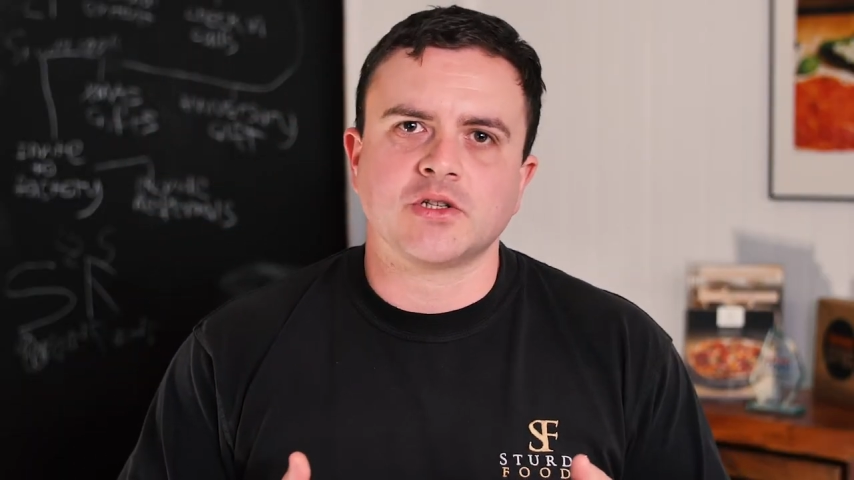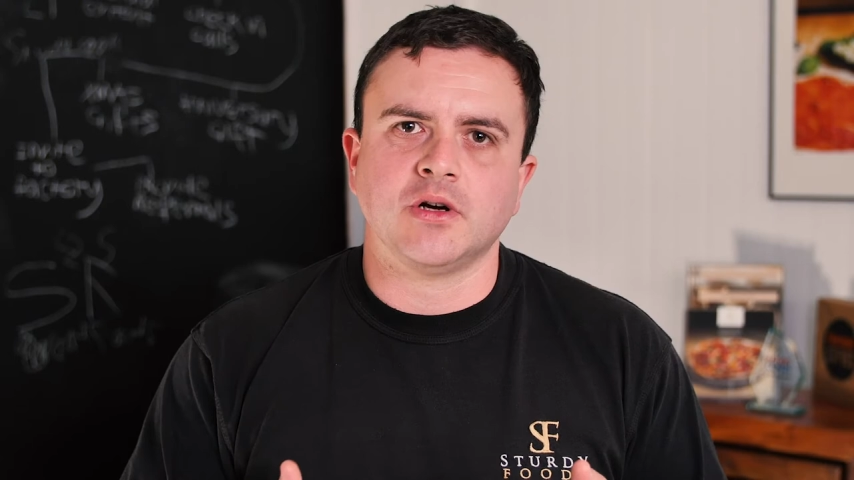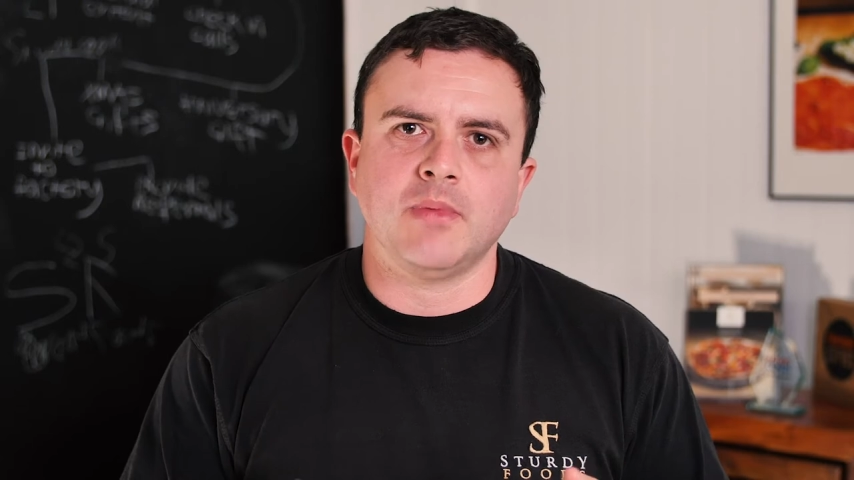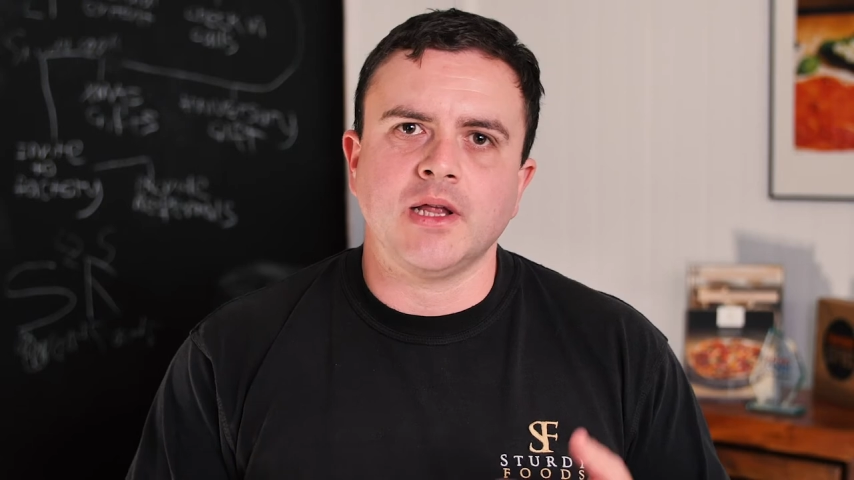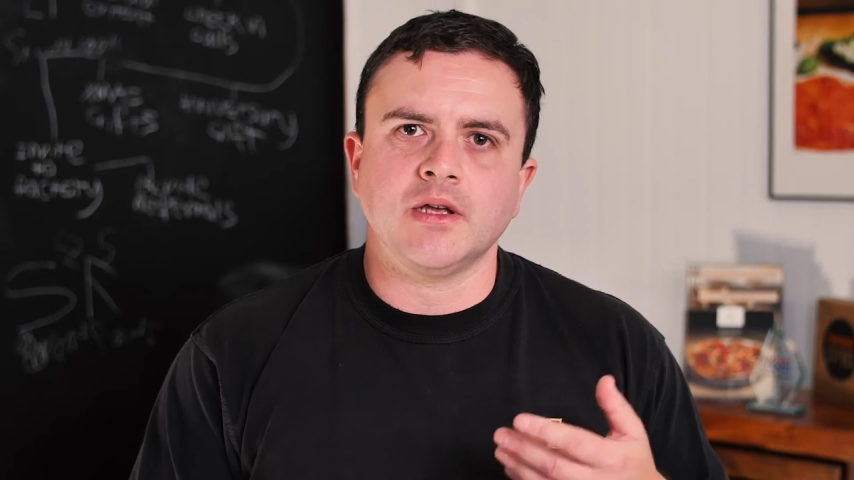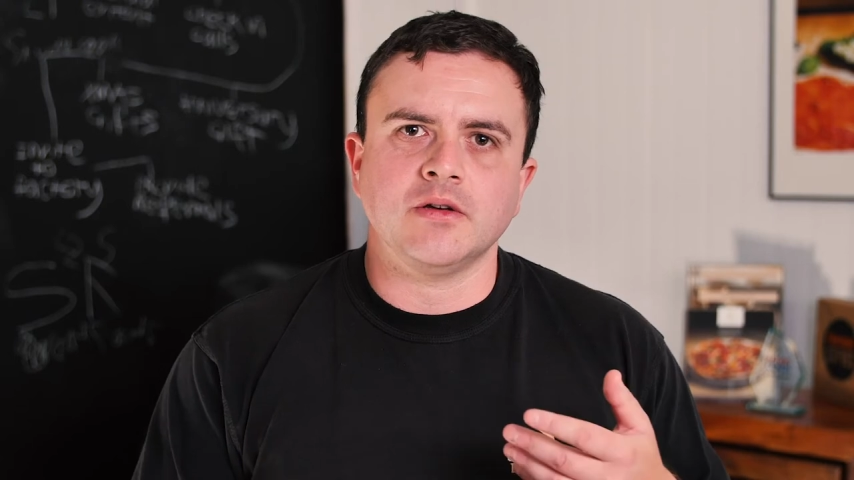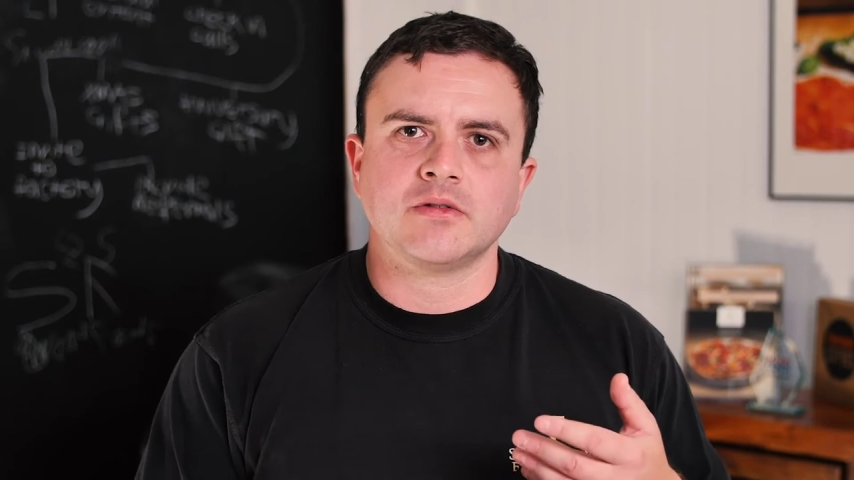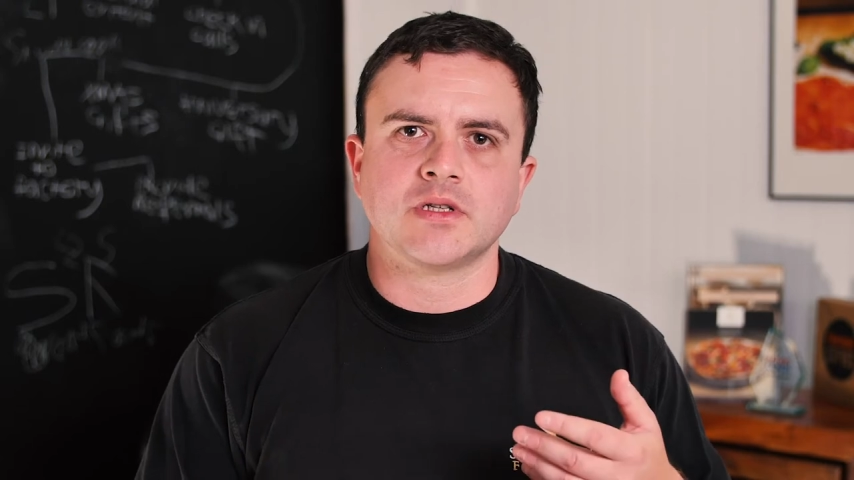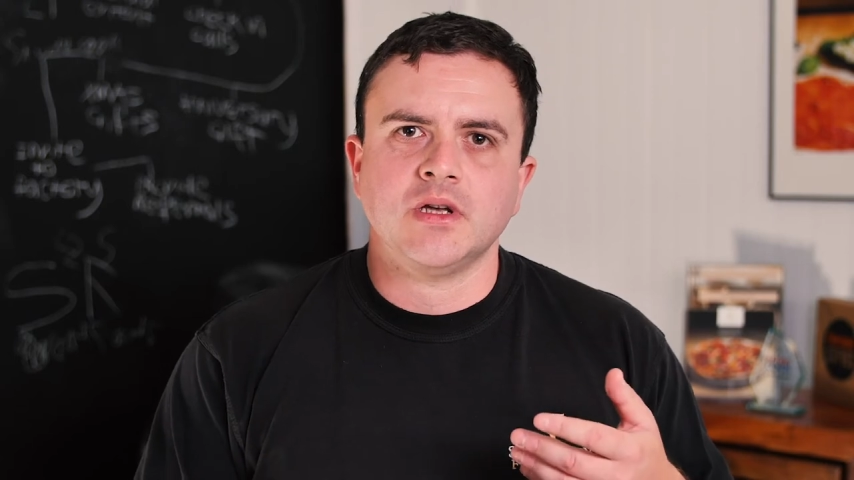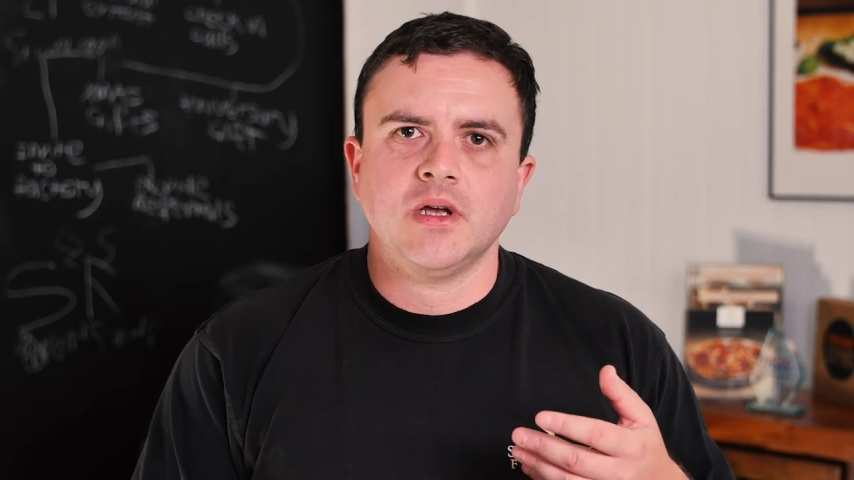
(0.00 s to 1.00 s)
sure
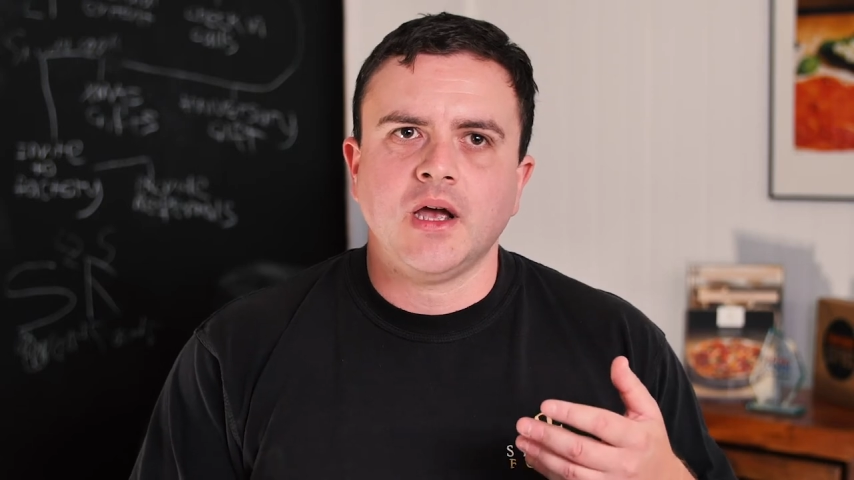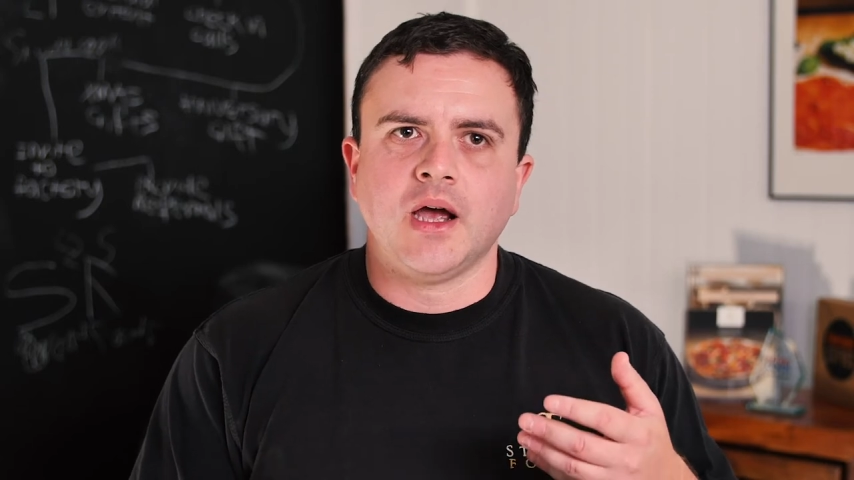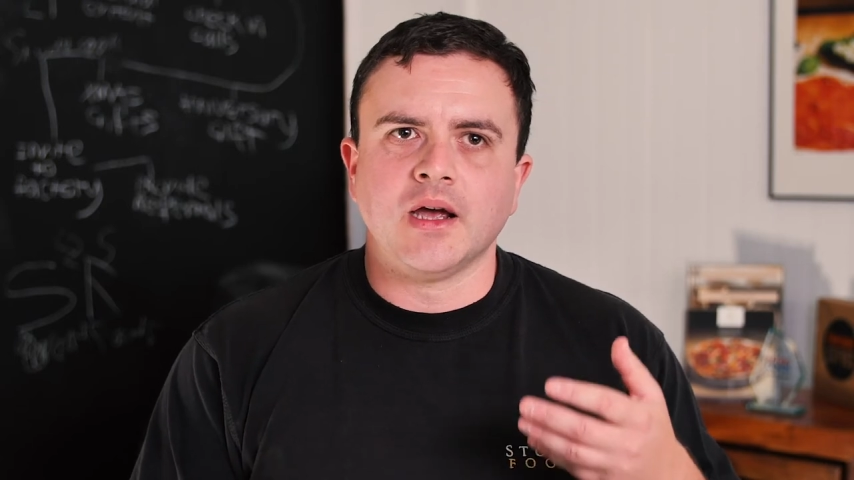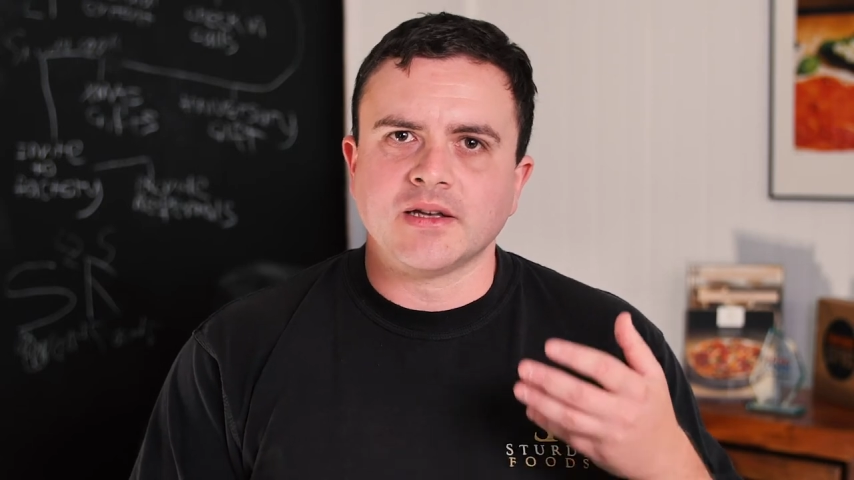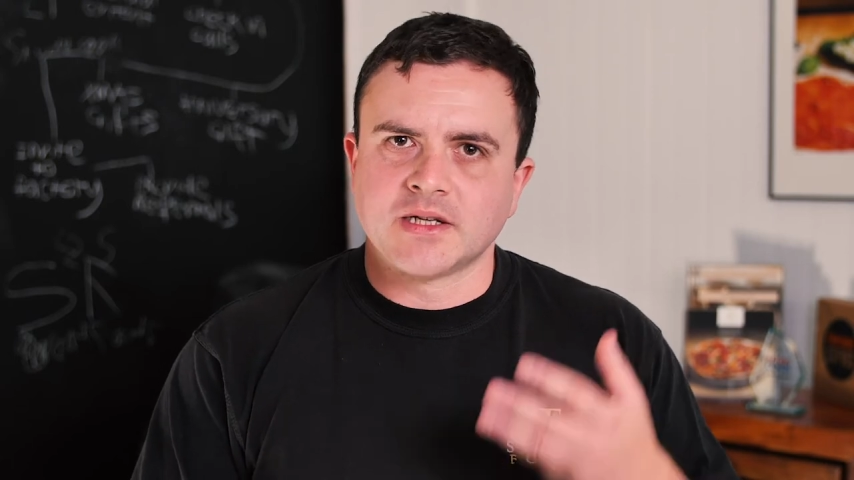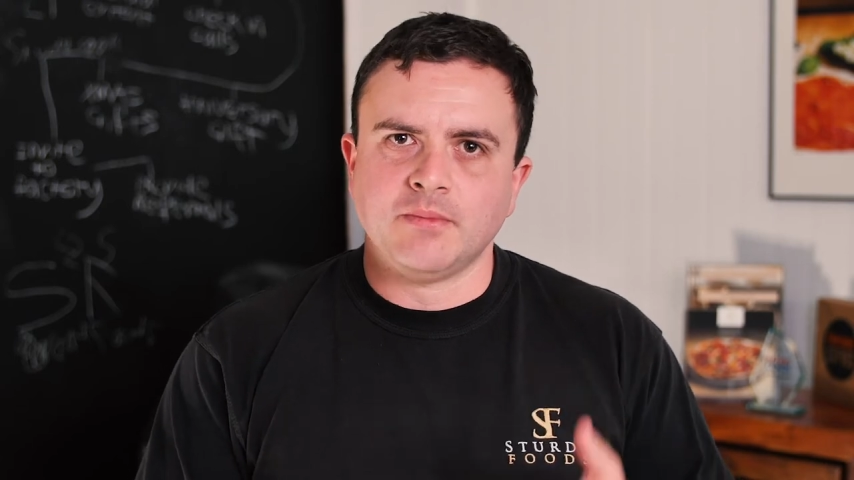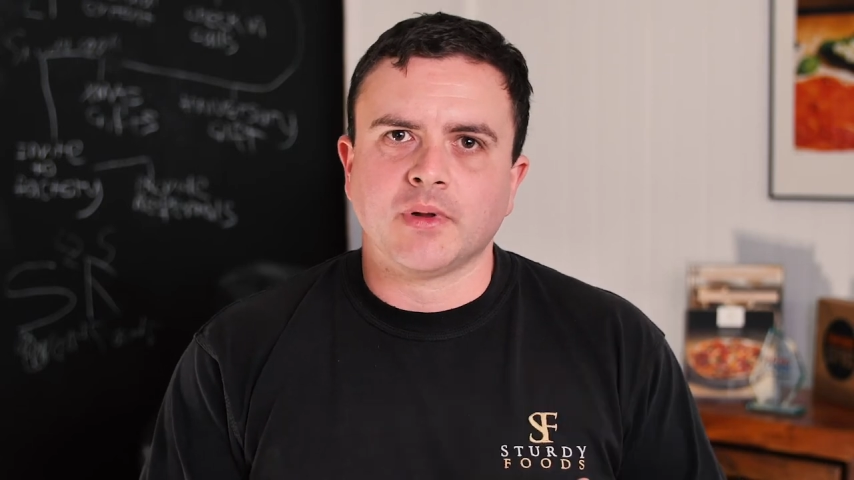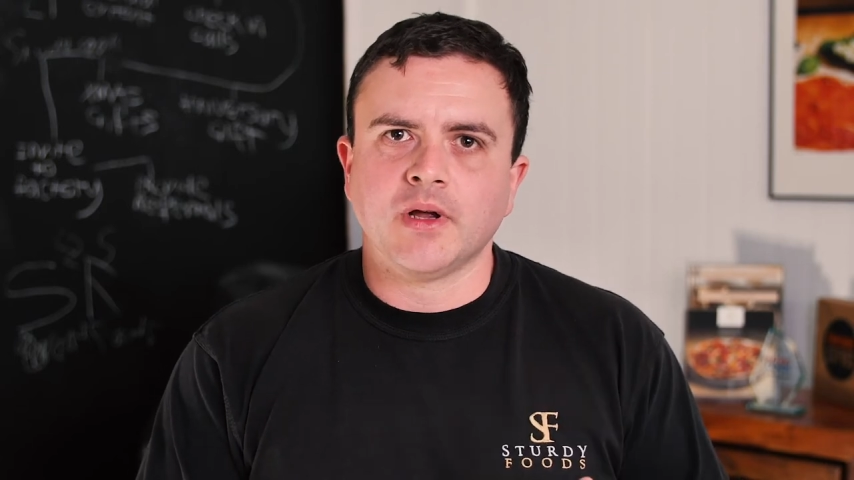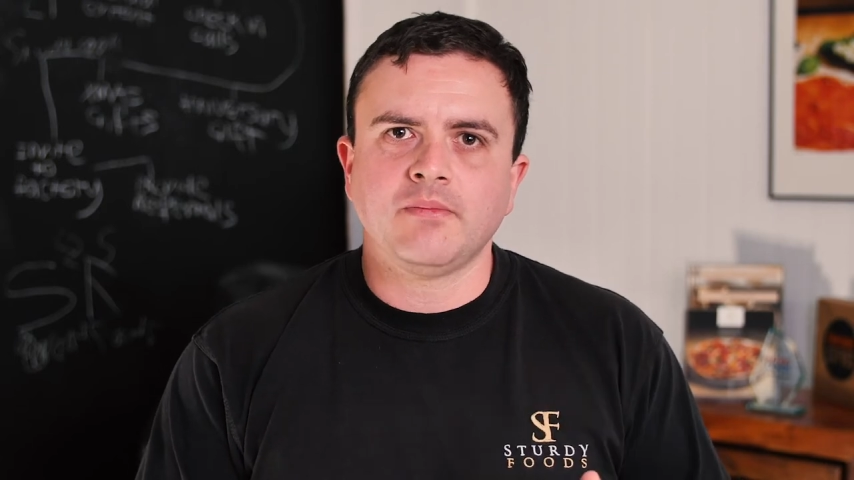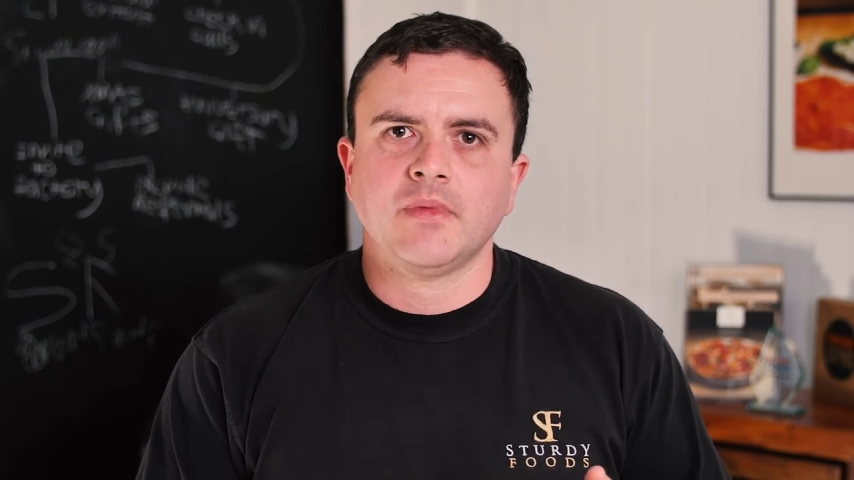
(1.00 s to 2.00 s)
menus are
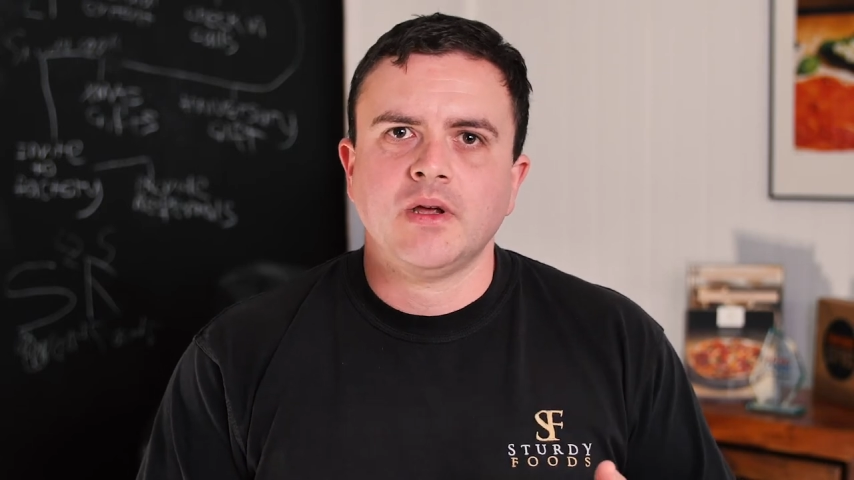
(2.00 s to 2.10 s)
simpler,